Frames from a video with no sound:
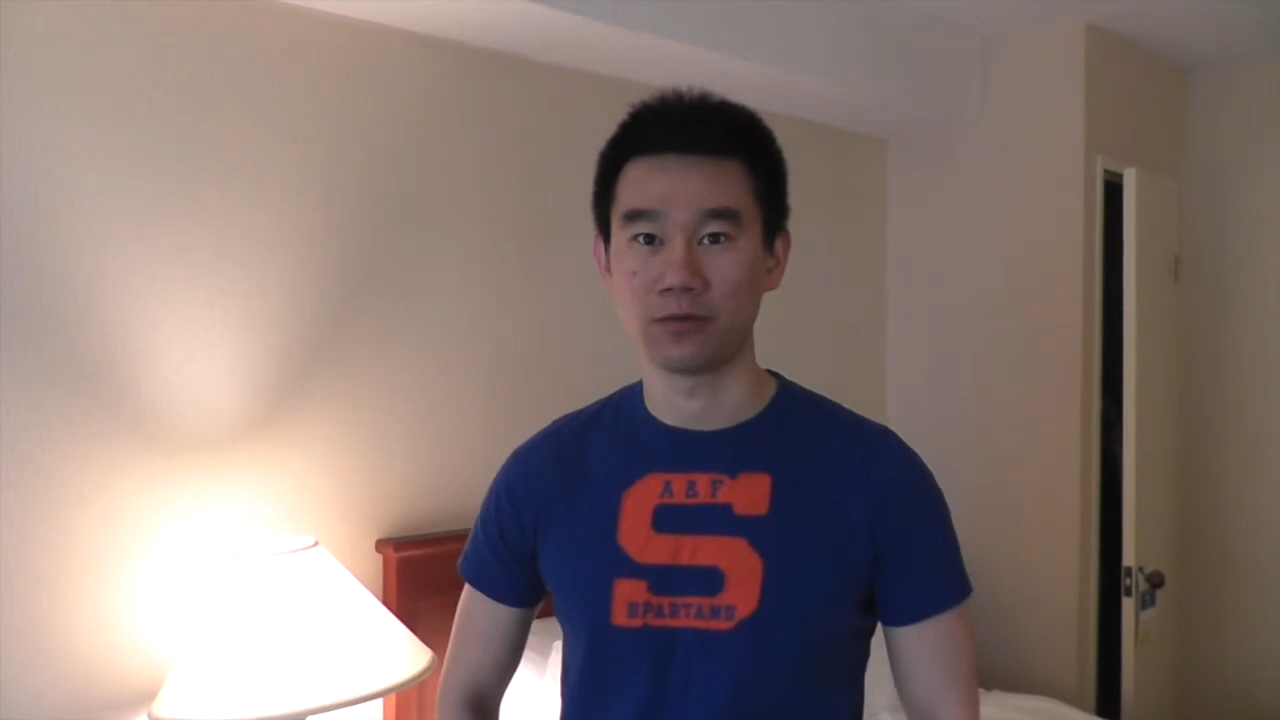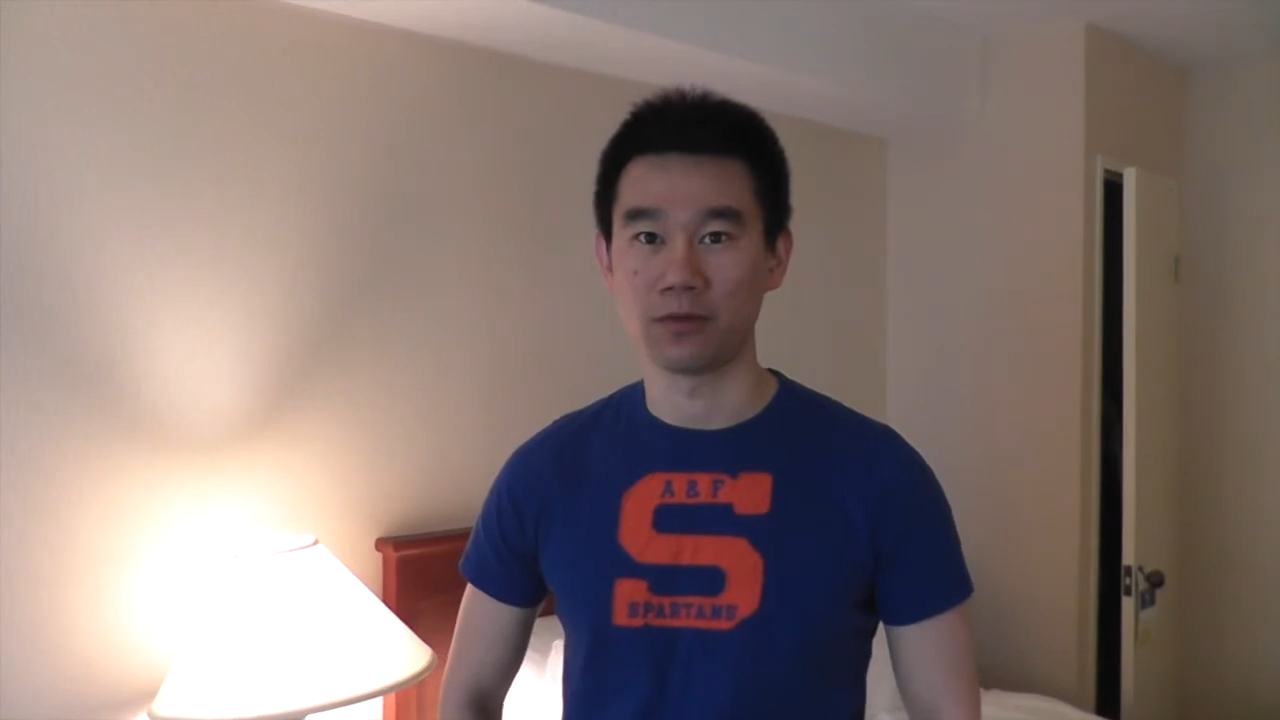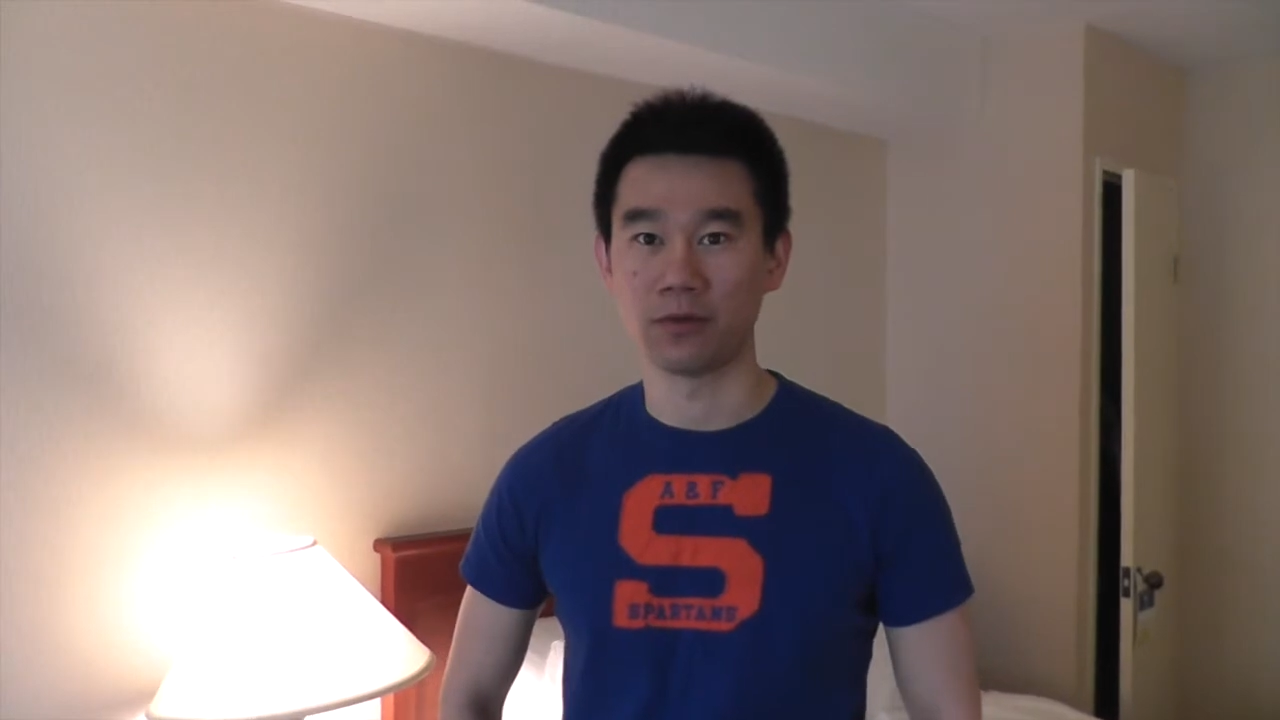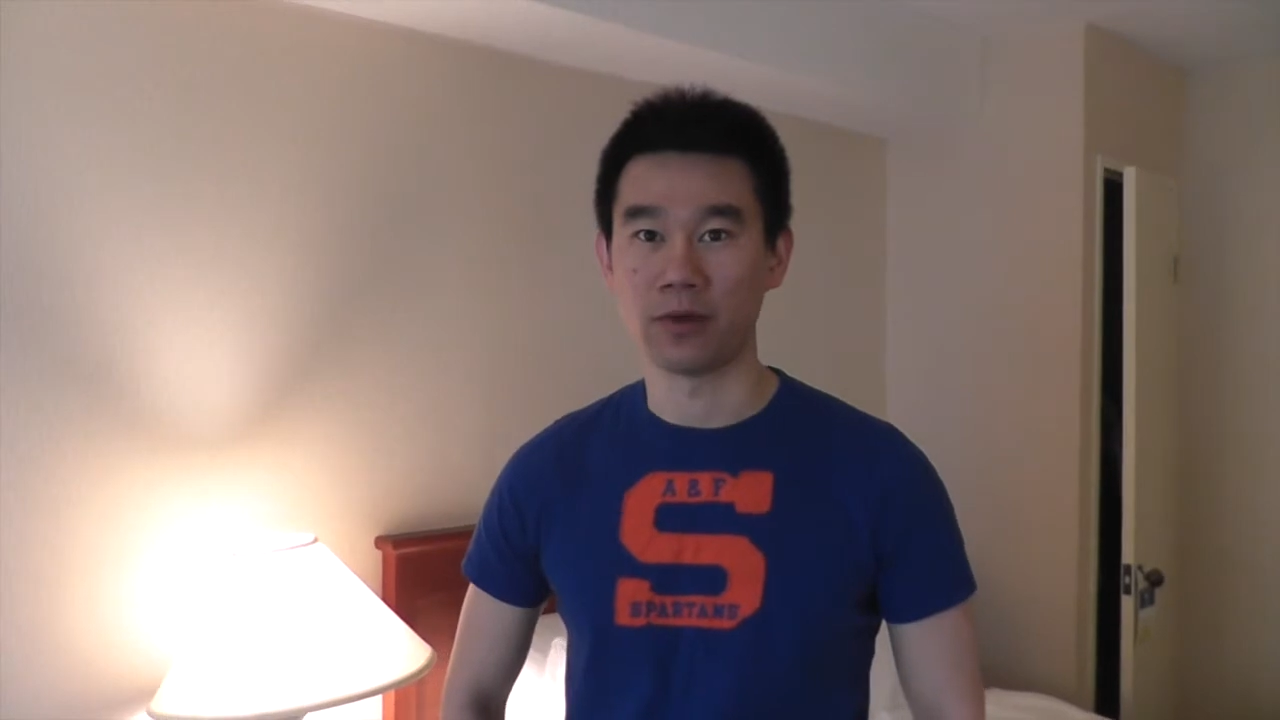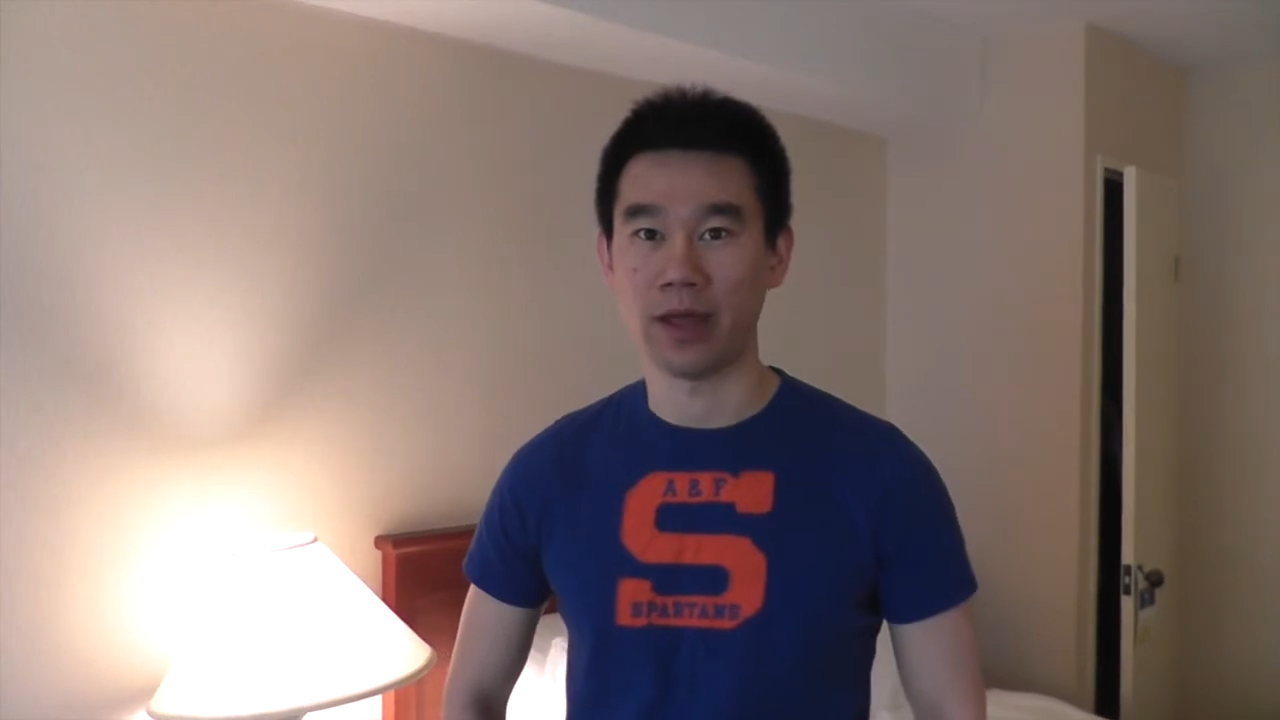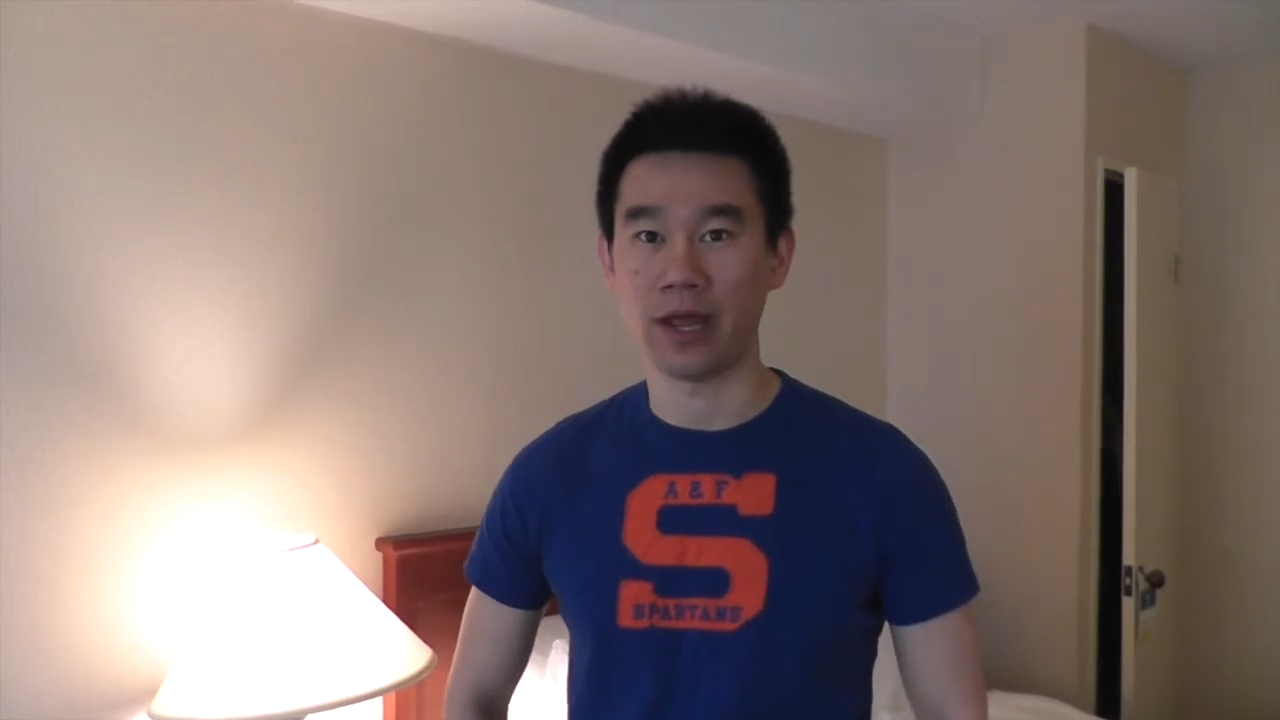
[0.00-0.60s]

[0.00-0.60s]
for